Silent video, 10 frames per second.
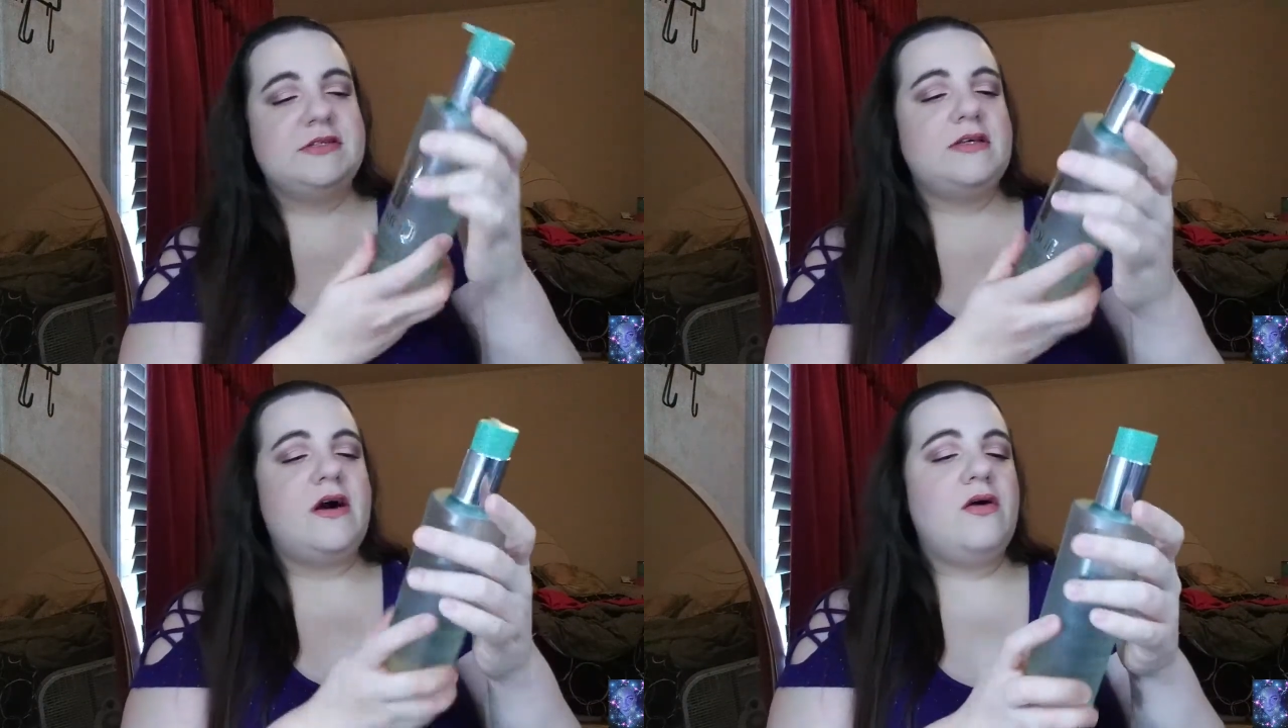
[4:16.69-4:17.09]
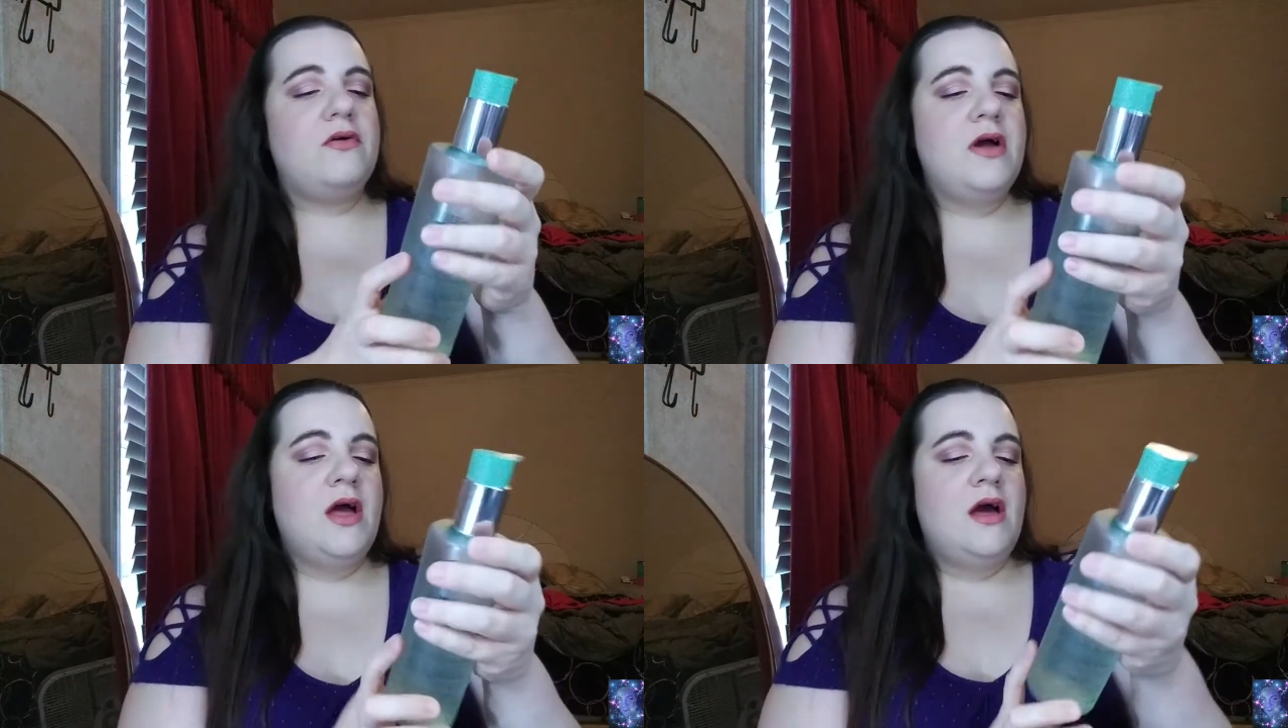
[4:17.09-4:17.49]

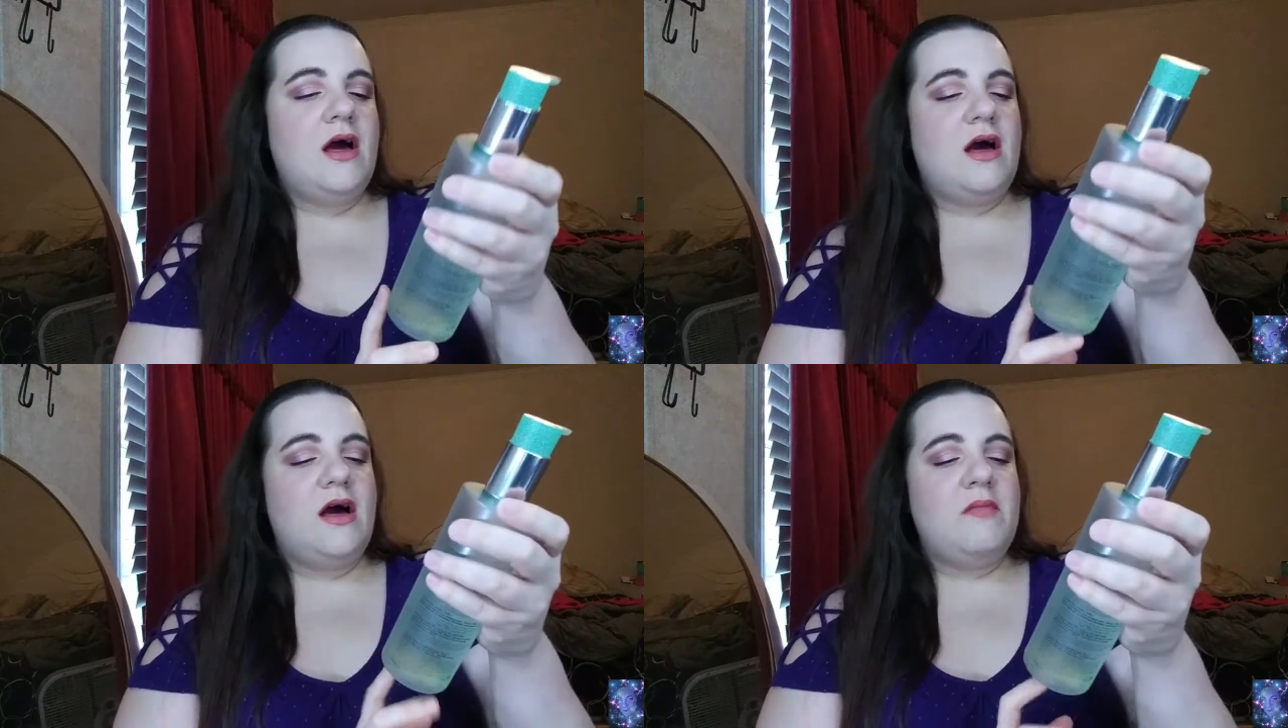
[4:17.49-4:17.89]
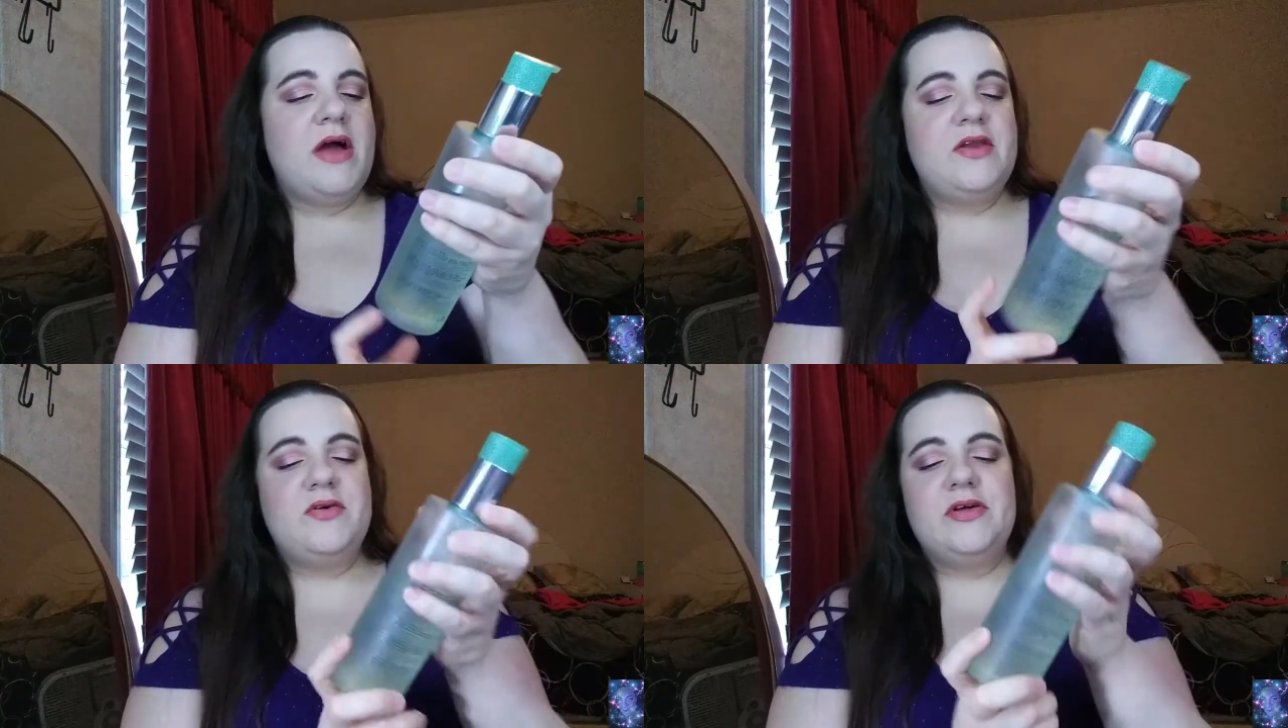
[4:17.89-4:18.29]
So
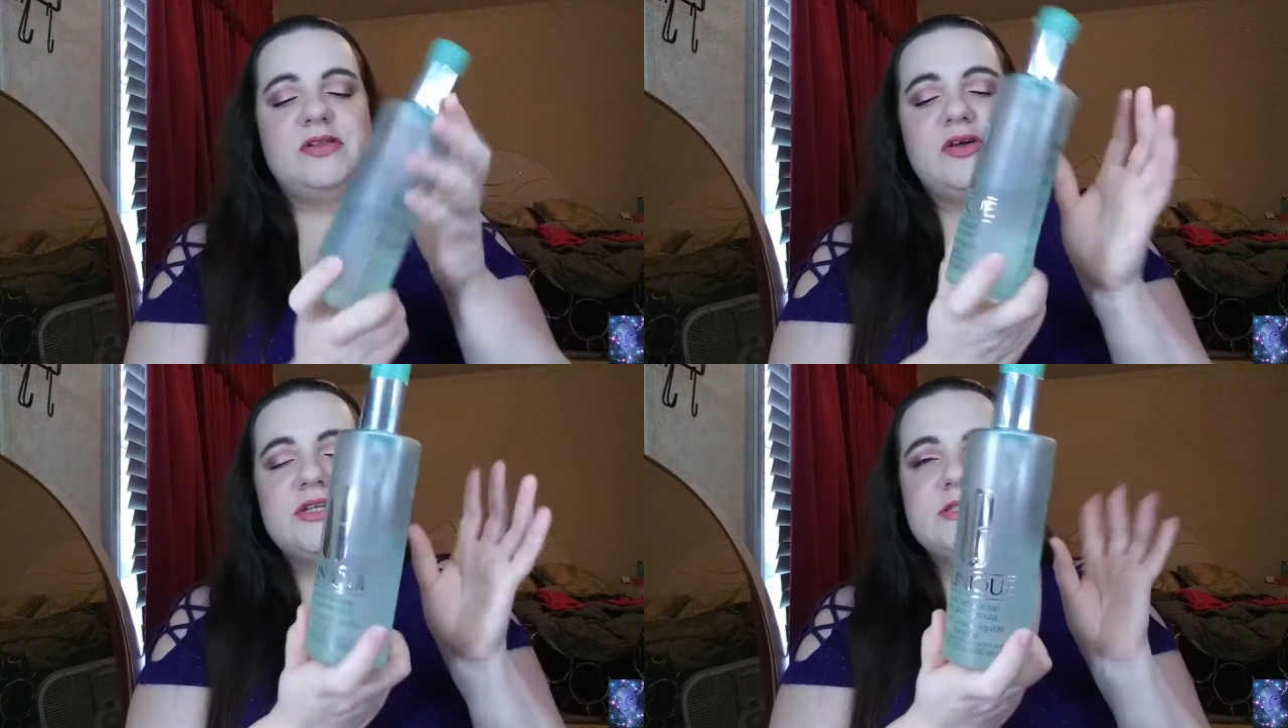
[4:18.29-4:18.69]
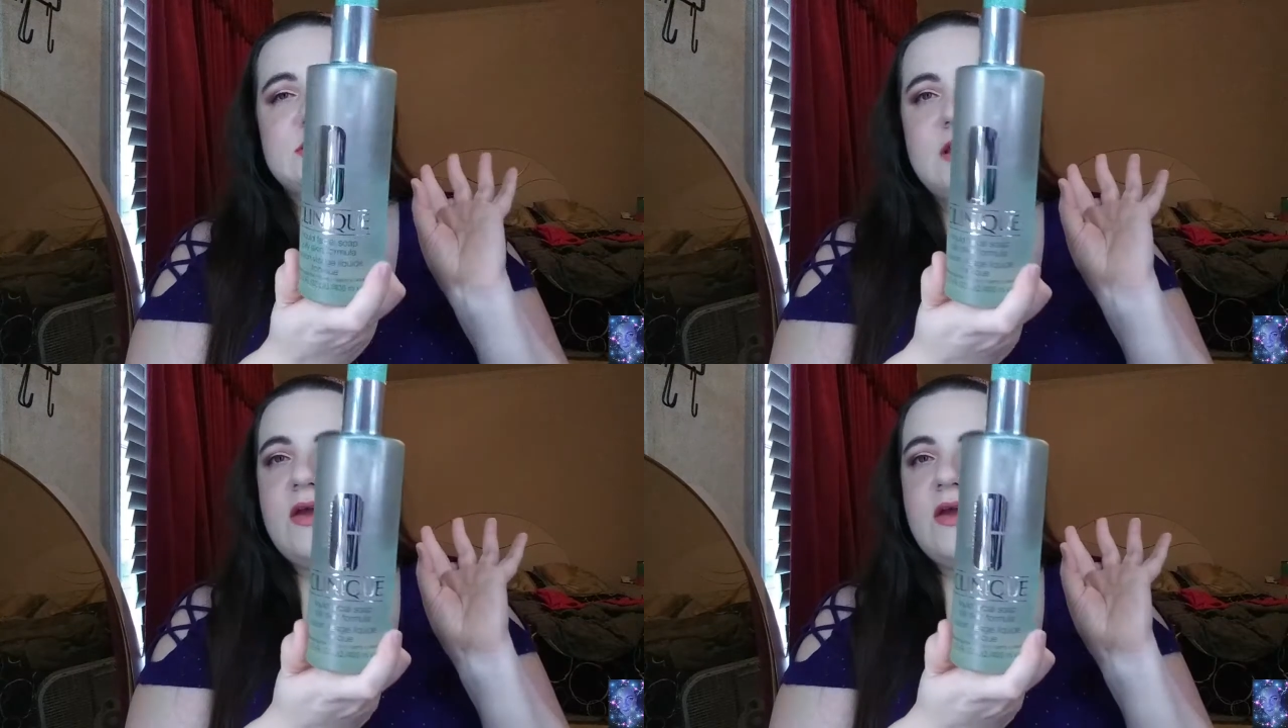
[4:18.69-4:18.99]
I know it looks,